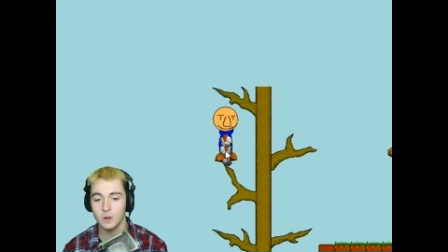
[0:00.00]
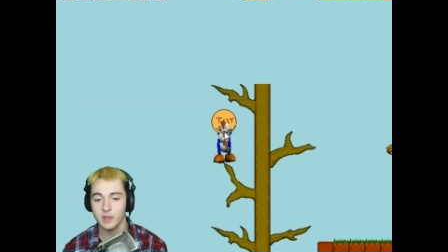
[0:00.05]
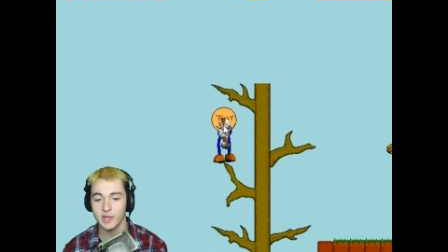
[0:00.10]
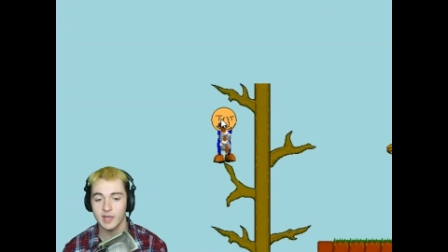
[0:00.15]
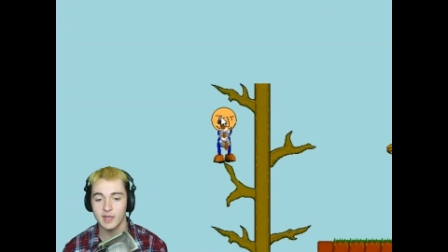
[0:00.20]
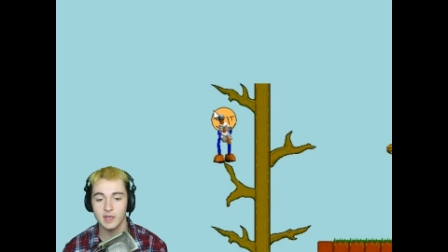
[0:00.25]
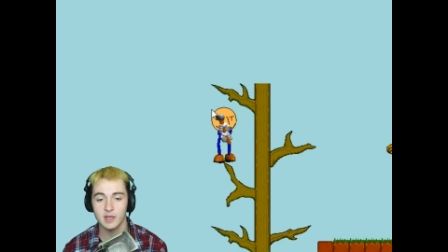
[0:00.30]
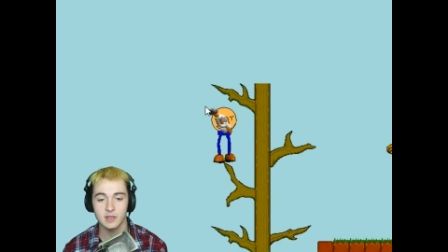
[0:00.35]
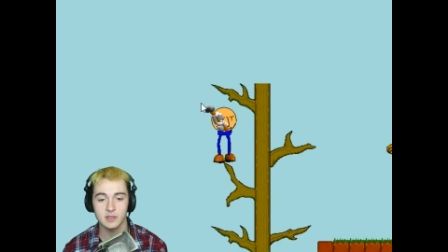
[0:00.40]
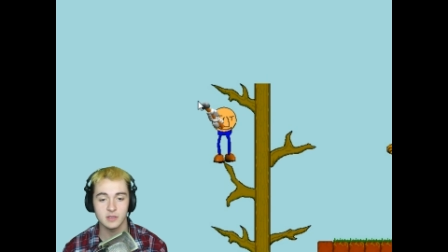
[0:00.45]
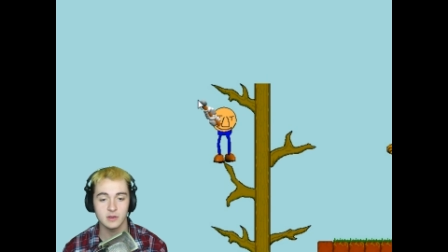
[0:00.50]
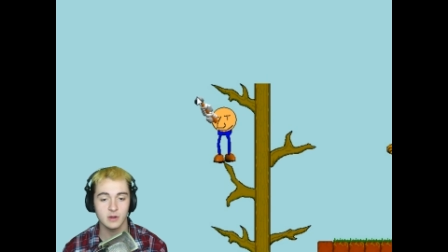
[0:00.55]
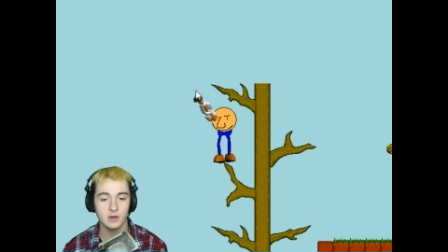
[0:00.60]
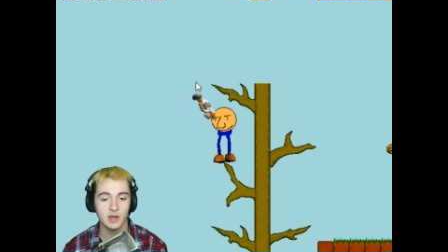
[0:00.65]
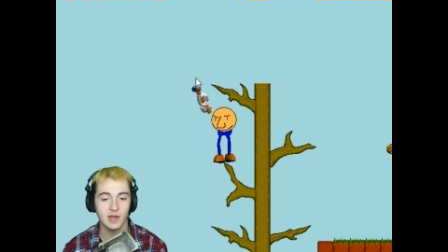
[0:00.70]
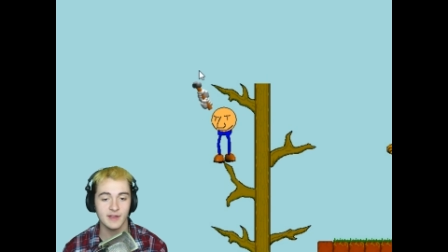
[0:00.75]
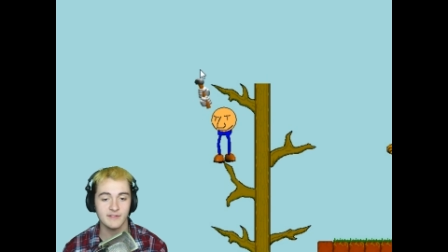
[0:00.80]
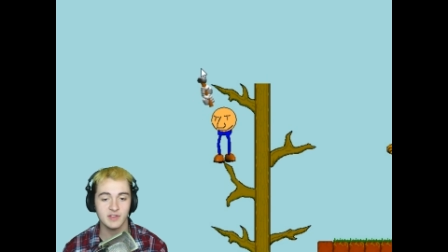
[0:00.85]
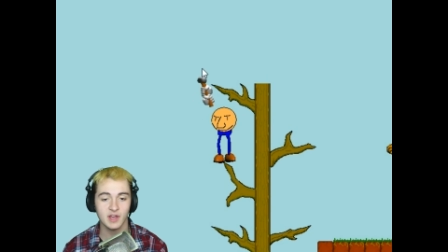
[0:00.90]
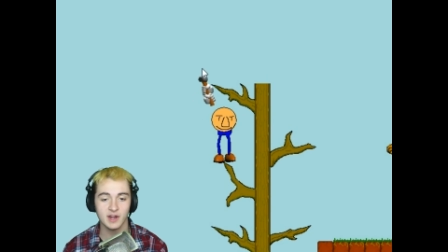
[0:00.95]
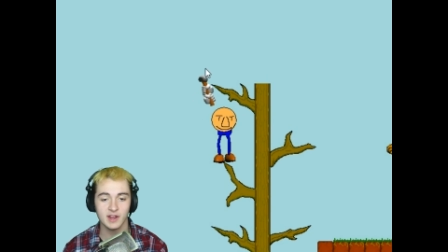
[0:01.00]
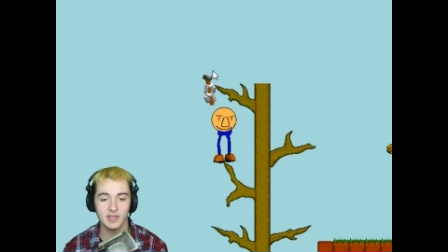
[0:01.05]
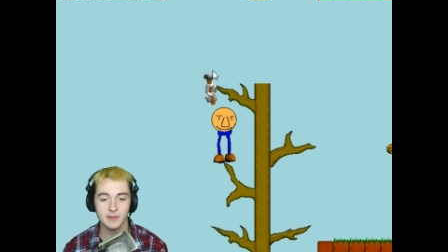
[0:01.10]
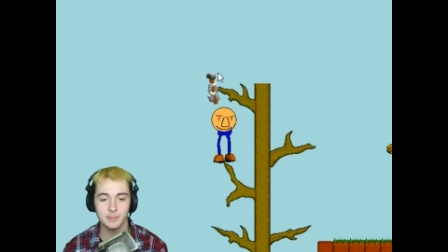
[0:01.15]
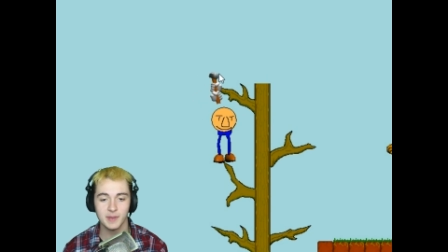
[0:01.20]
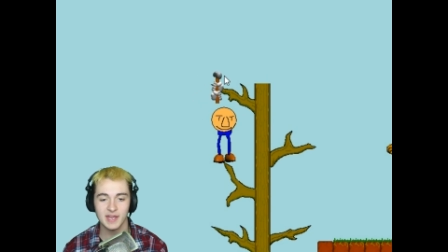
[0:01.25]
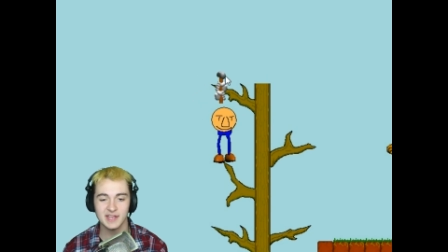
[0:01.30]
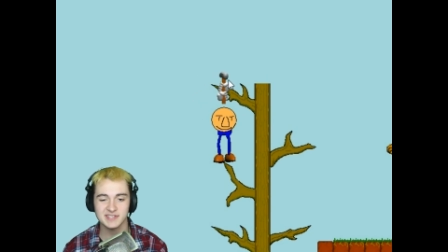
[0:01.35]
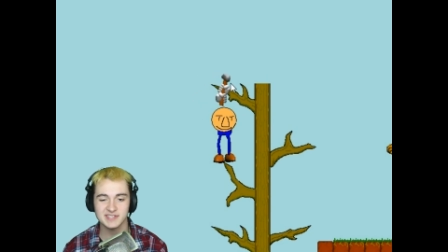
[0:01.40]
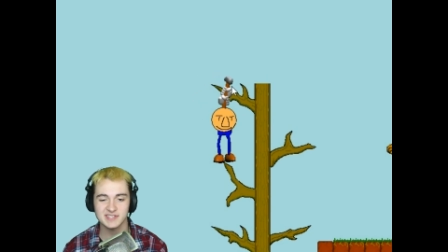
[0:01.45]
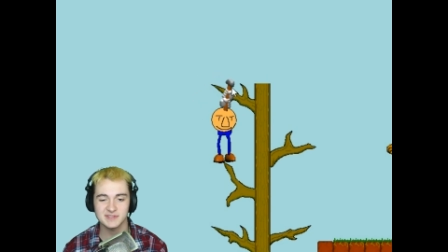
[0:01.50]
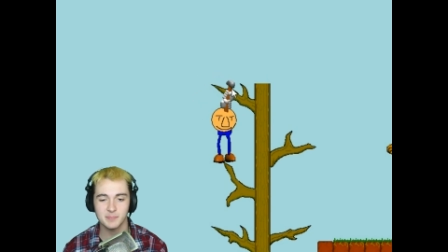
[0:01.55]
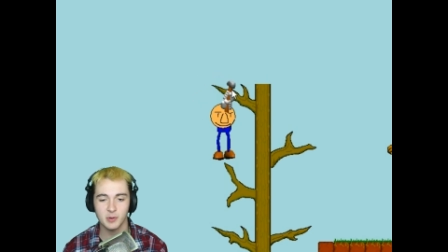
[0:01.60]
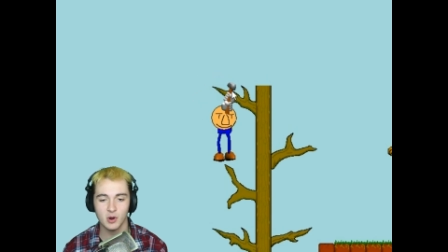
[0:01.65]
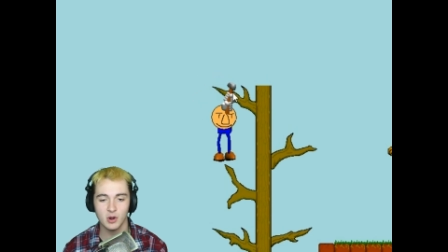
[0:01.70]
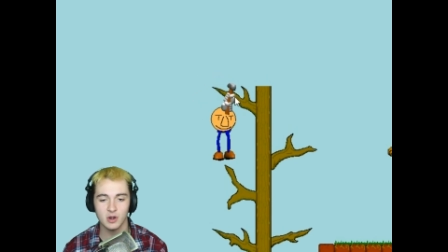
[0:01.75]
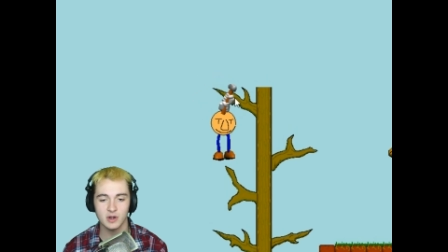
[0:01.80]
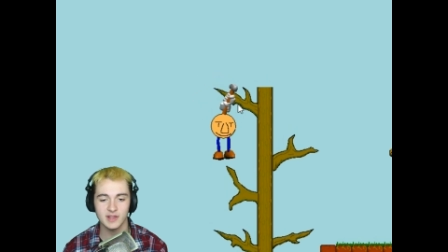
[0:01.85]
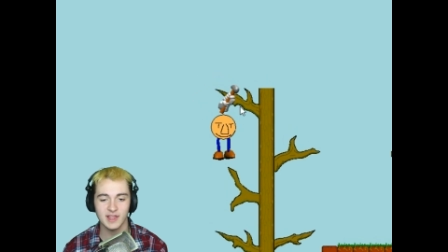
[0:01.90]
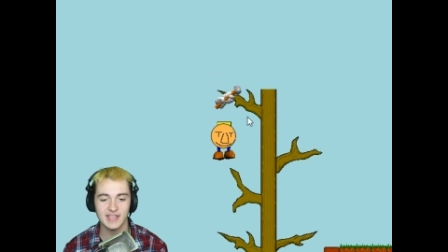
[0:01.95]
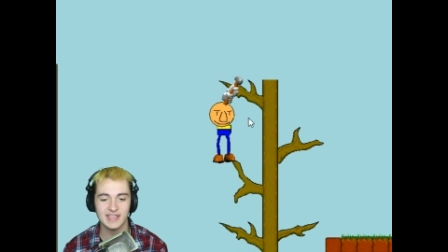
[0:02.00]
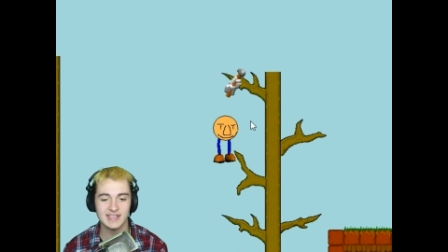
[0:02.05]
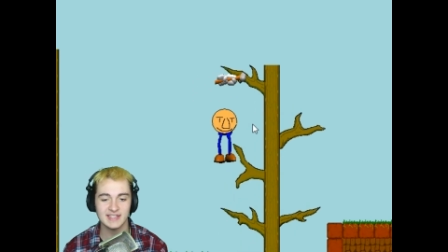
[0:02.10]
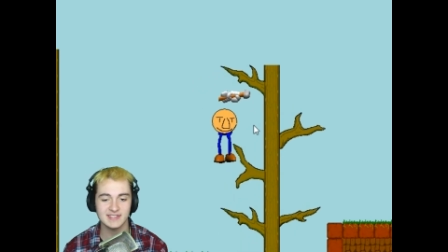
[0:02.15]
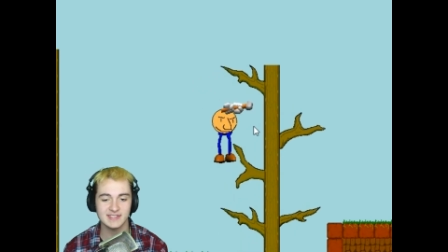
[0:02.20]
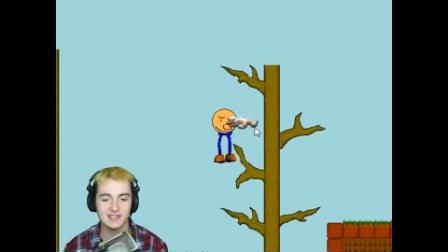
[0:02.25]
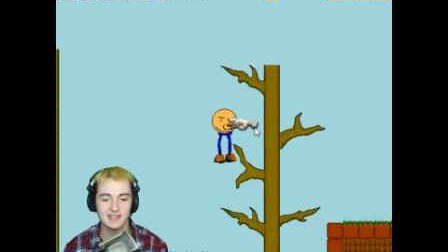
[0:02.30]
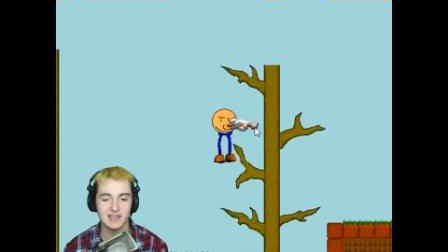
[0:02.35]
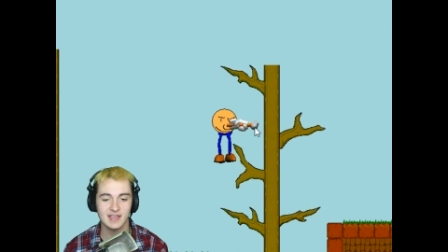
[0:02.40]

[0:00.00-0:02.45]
Okay, you know what? I've got to get past this part. Like it.